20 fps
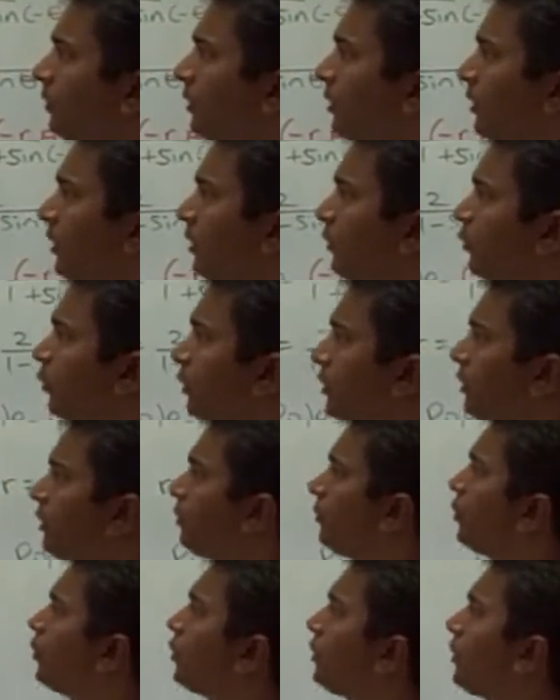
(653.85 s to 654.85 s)
To test for
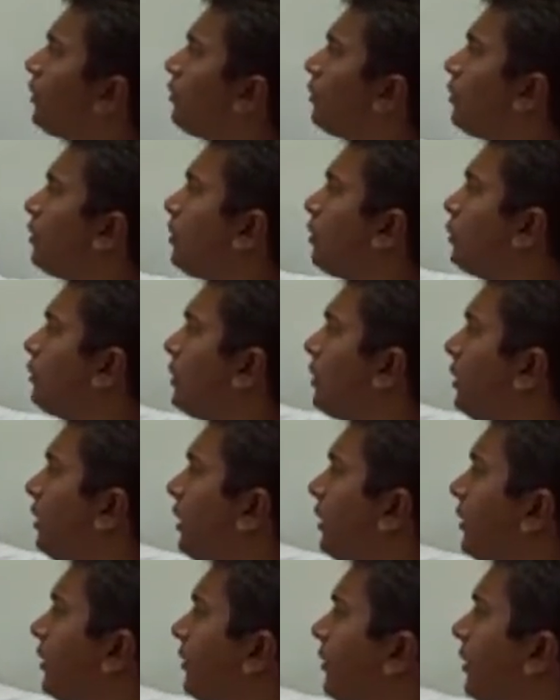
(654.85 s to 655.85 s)
symmetry around the
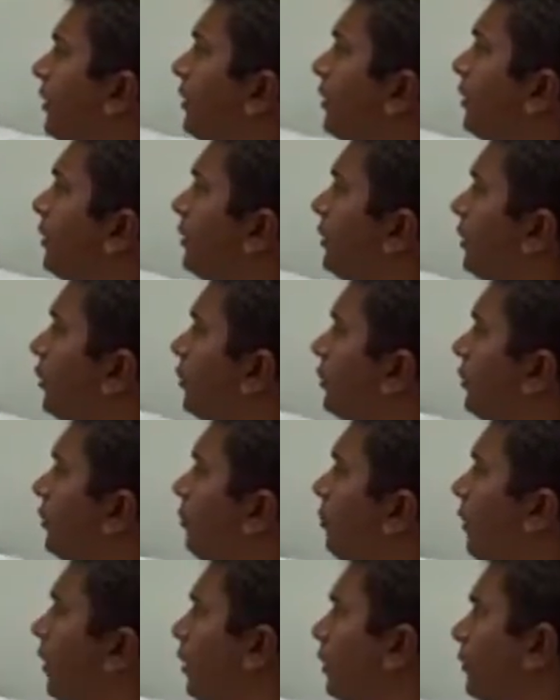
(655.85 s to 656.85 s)
line theta is equal to
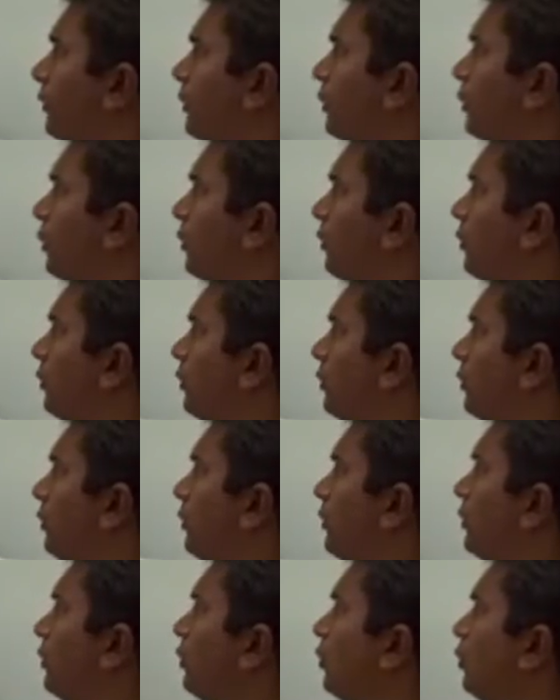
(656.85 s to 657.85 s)
pi over 2,
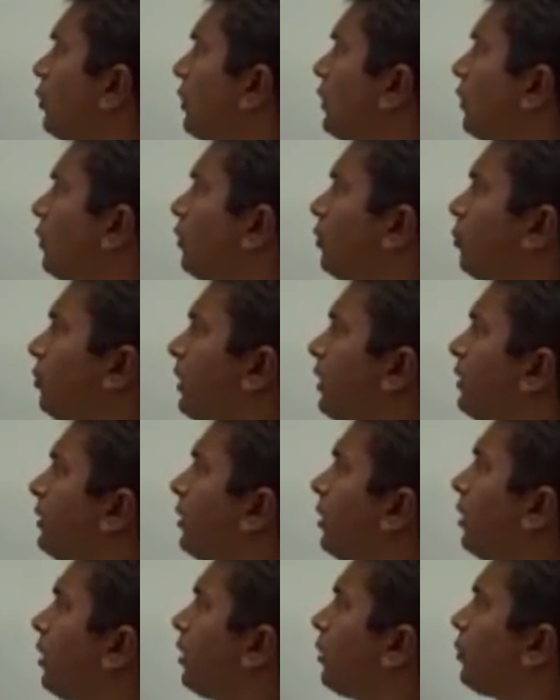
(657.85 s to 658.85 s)
we can
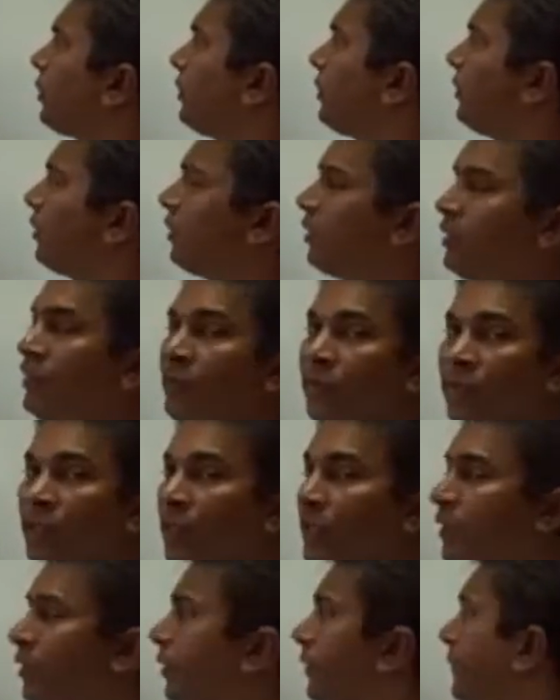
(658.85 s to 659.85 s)
replace r with negative
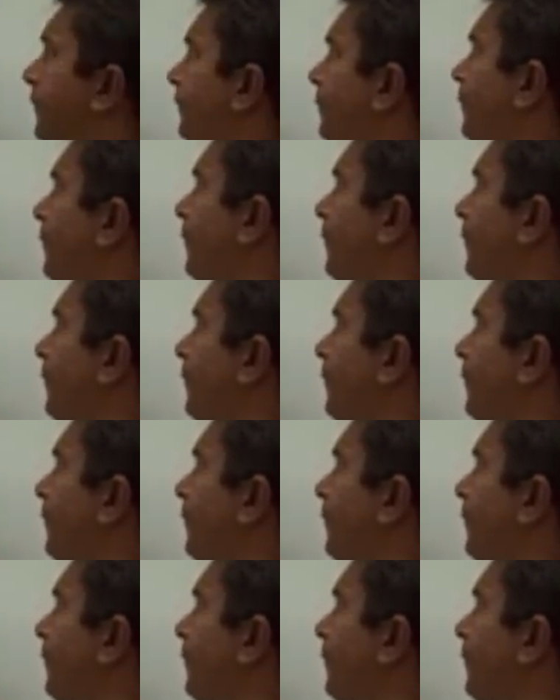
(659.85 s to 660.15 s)
r